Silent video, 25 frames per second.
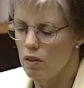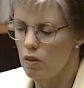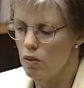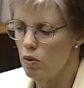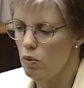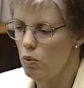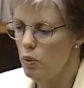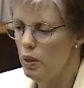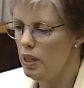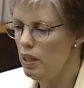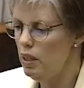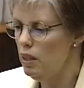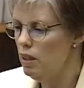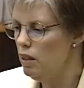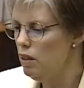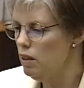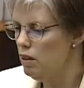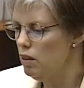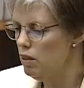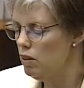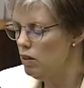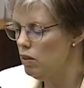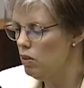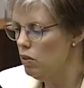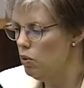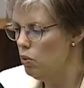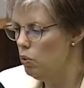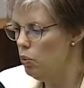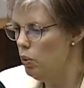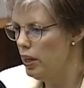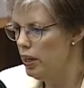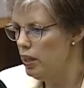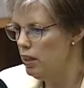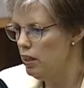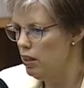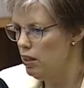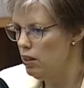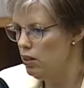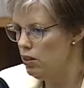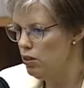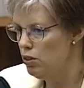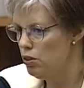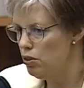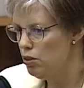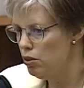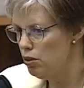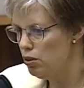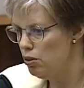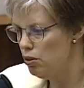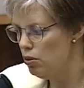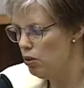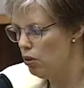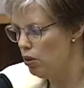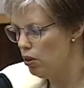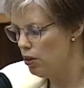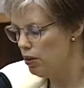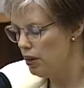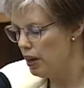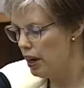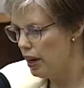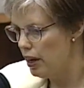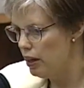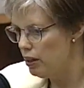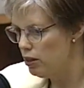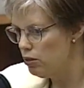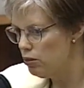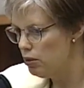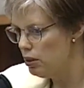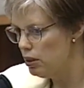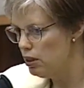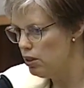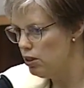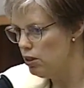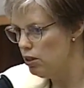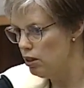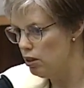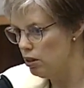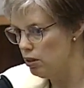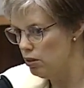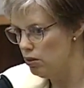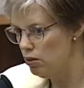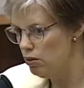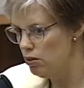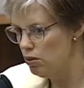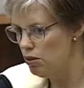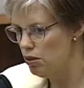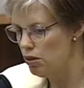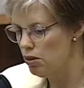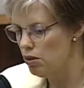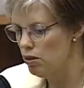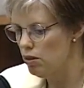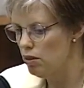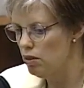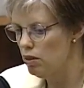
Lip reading: We went into all the handwritten notes.